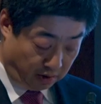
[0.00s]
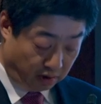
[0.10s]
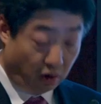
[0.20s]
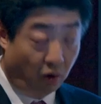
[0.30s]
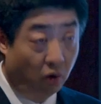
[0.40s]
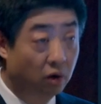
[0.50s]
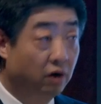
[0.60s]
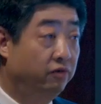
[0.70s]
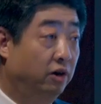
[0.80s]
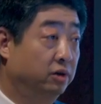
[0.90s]
in all
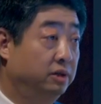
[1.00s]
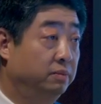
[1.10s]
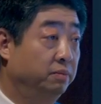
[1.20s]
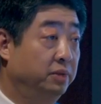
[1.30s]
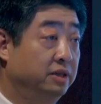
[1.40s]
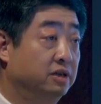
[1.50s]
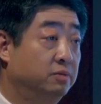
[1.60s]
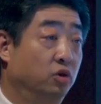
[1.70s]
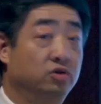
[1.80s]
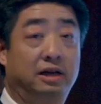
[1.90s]
of our business
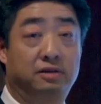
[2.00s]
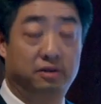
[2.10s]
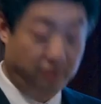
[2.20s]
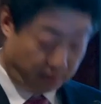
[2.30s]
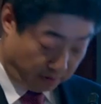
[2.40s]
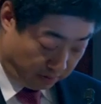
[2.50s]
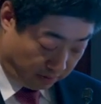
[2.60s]
processes.